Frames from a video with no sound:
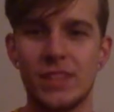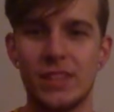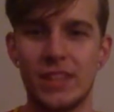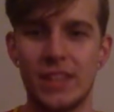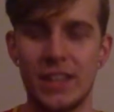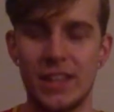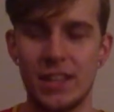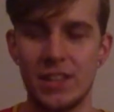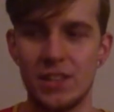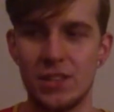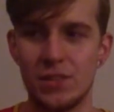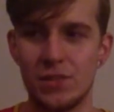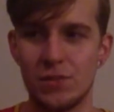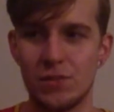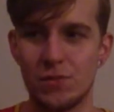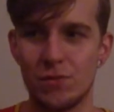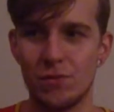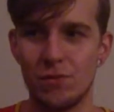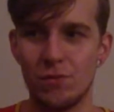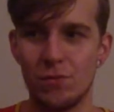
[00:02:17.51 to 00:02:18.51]

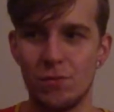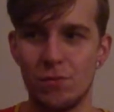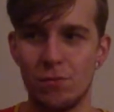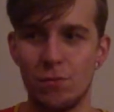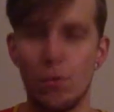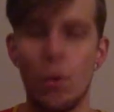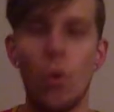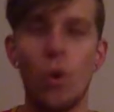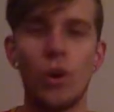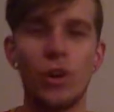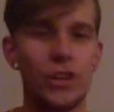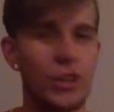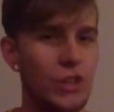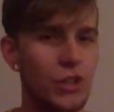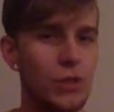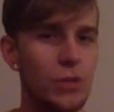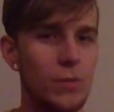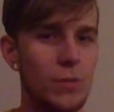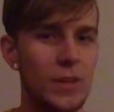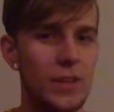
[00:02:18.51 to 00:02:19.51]
he's more
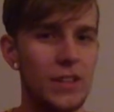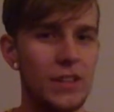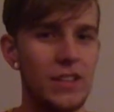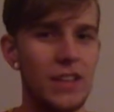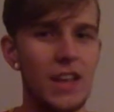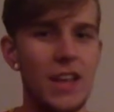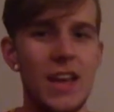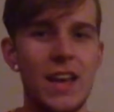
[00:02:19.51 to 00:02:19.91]
human.